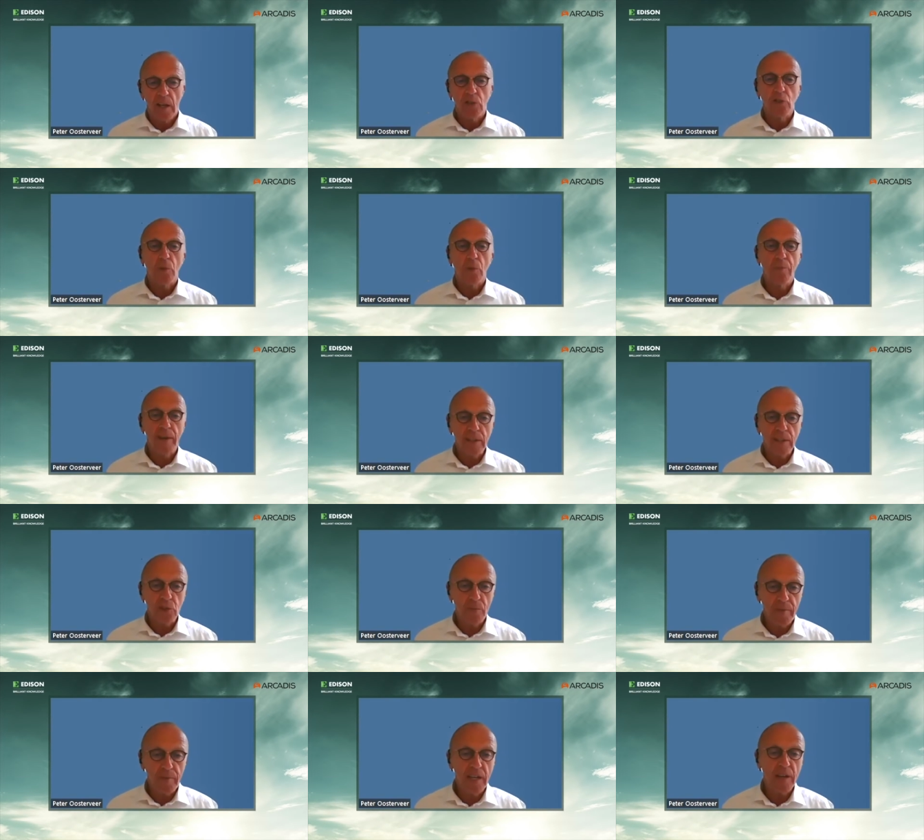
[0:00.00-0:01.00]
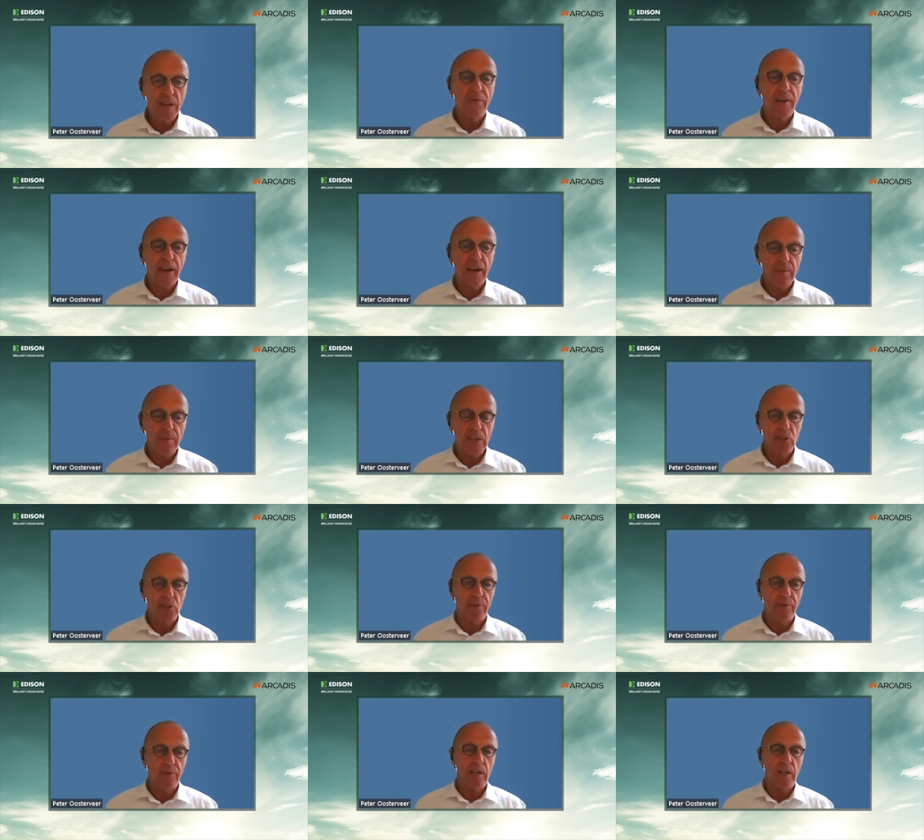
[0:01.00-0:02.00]
So bring to me the very best
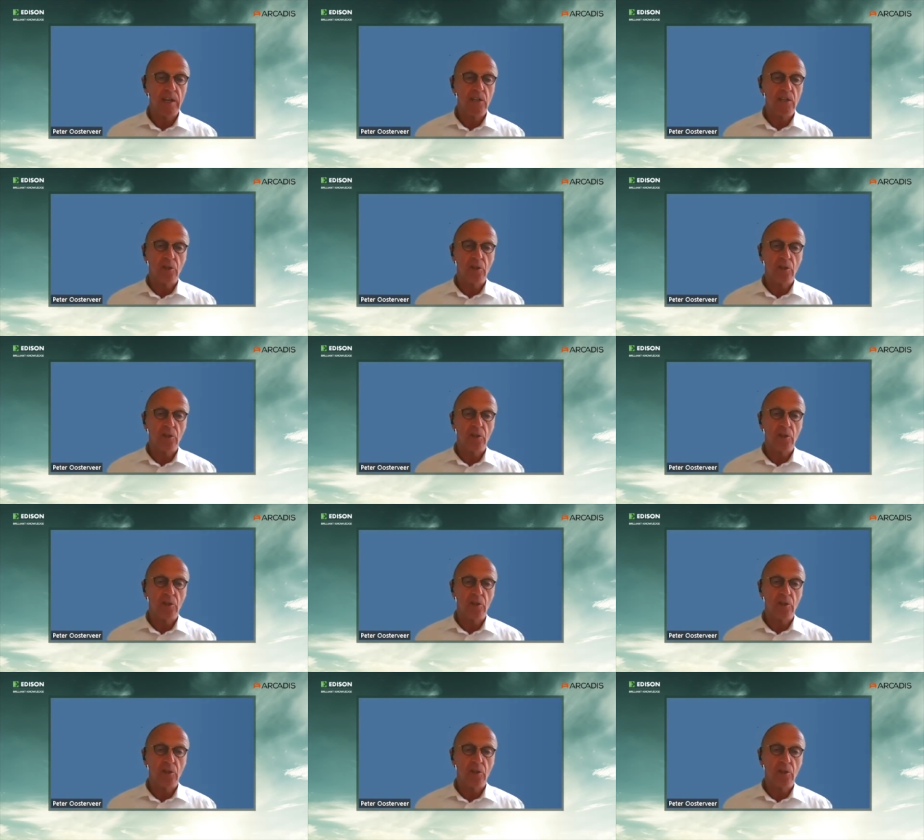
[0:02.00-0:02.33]
of Arcadis.